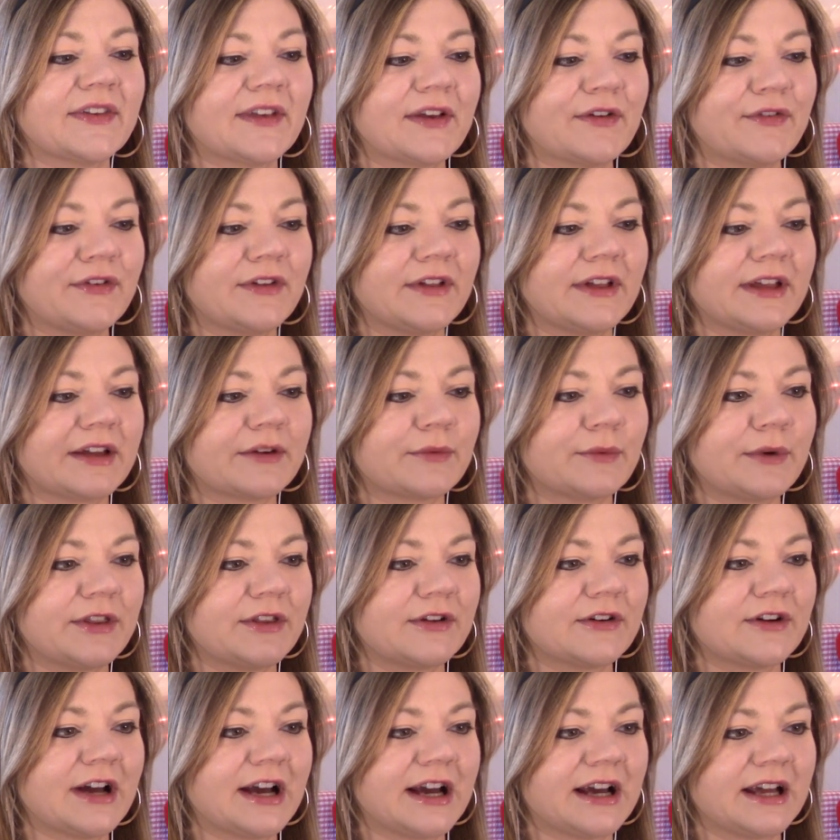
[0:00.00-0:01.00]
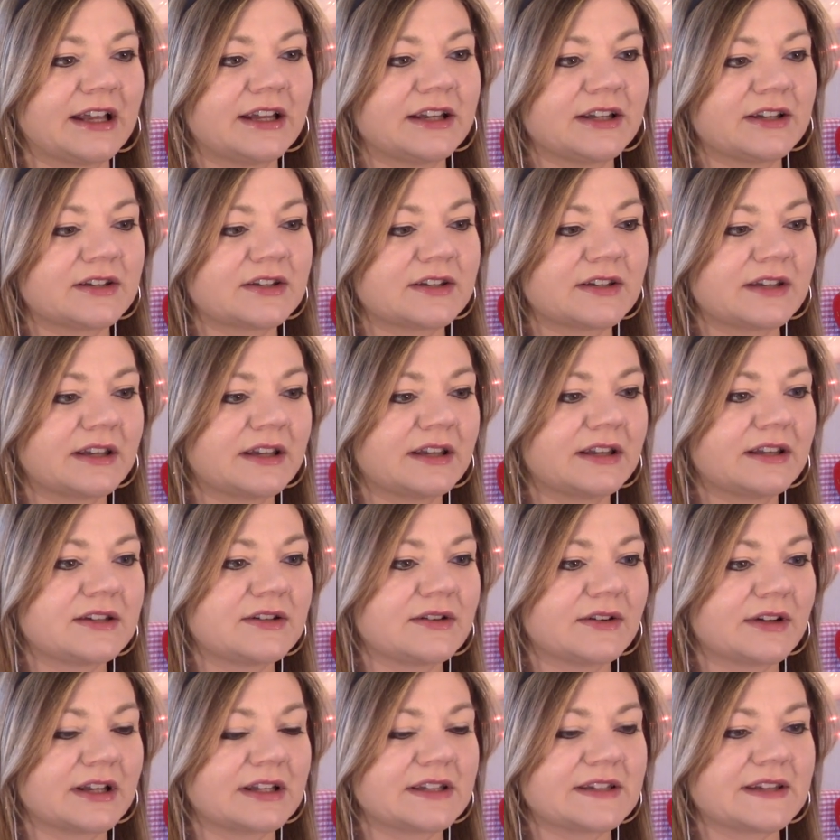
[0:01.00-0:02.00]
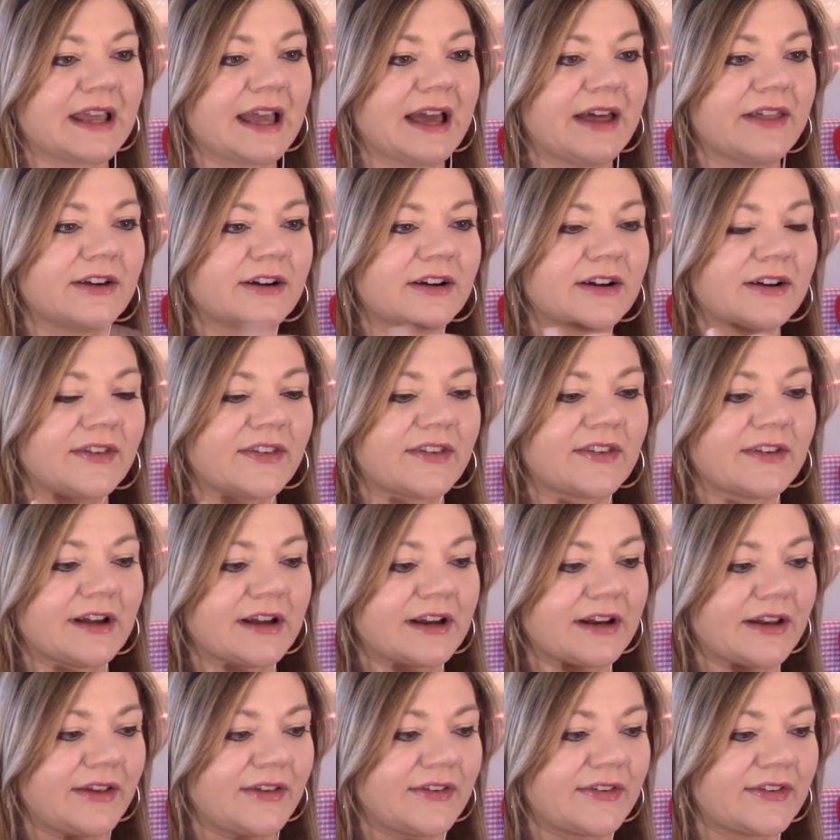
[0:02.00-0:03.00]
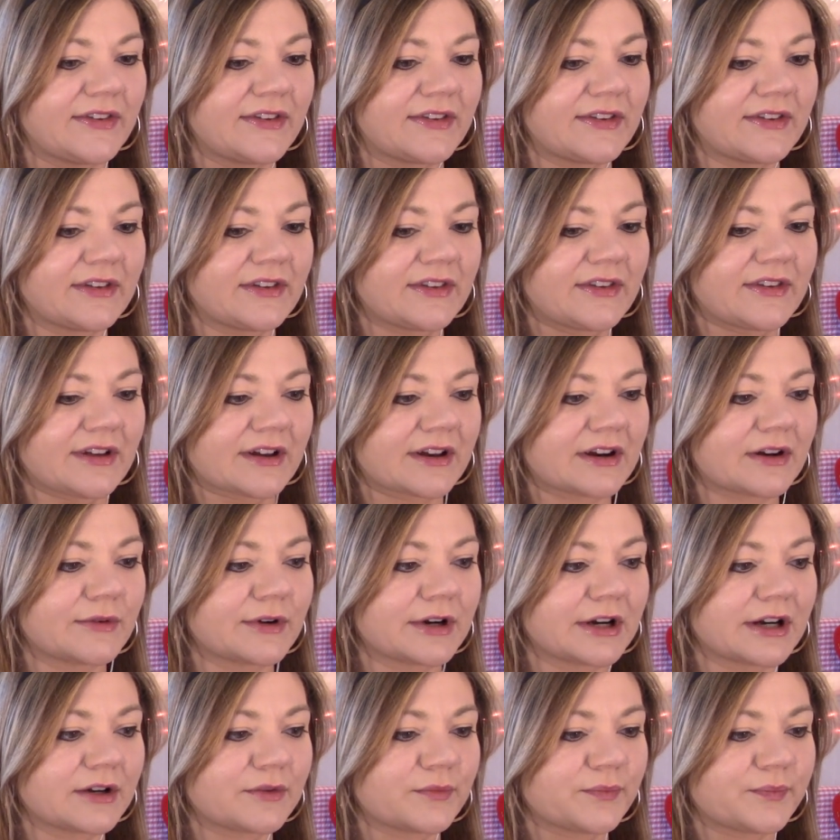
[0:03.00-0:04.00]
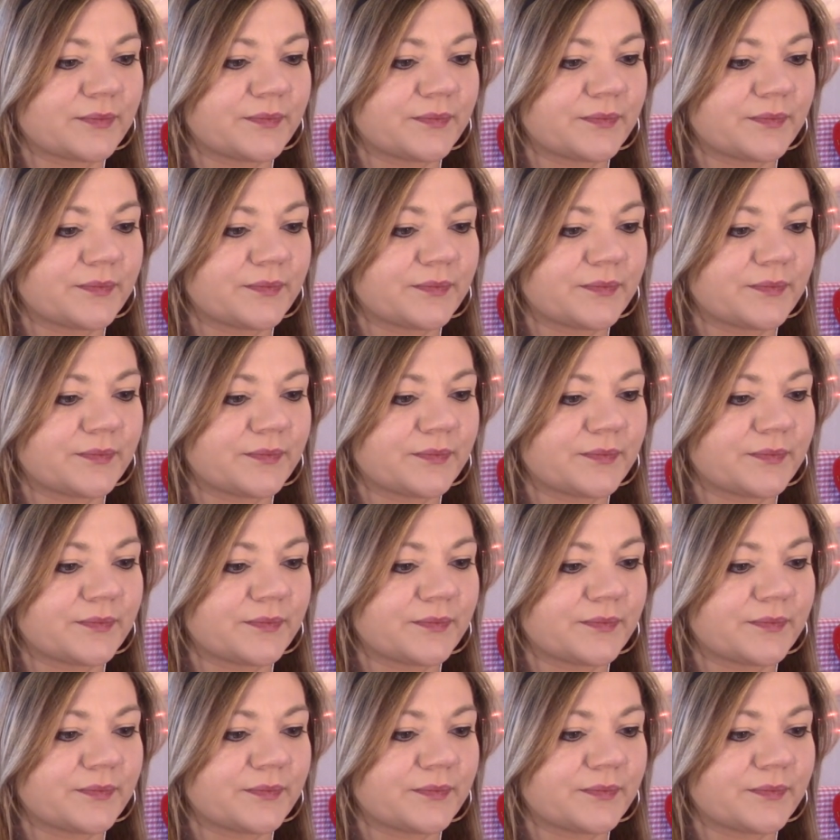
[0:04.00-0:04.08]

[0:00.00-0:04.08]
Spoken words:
I feel like when they're not doing it together, it's not gonna work.